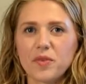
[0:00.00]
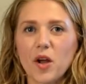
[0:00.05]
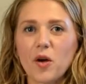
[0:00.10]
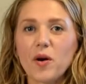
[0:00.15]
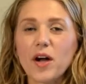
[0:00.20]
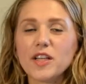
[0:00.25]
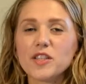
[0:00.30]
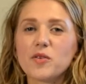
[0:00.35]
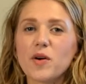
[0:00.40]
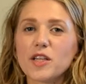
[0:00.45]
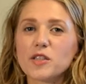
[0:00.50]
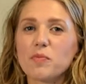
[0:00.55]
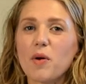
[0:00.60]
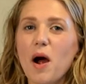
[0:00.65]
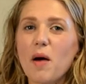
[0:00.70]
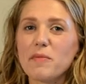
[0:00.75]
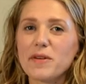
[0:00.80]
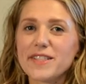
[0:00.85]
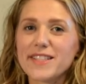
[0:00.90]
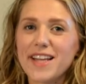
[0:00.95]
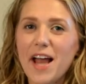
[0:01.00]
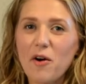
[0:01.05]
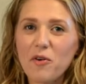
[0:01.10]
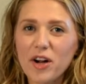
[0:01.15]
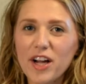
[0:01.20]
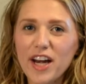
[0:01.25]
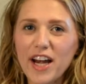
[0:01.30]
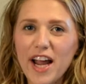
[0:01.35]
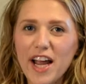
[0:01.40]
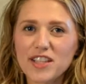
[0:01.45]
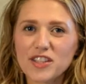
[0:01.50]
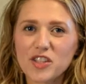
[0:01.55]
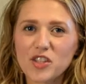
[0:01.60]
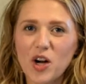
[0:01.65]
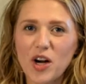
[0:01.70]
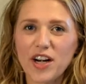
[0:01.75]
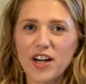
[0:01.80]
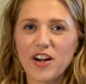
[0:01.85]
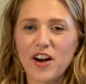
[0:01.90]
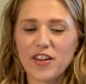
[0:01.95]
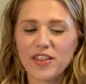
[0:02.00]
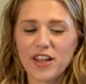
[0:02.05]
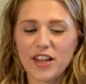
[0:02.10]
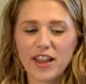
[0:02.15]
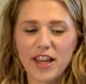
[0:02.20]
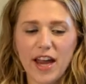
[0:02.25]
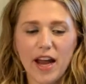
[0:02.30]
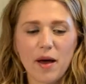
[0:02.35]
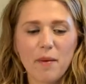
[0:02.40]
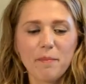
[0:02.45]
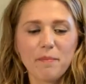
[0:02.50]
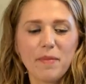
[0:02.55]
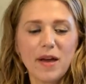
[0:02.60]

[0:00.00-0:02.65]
Great, so as promised, now we're gonna get started on the lamb.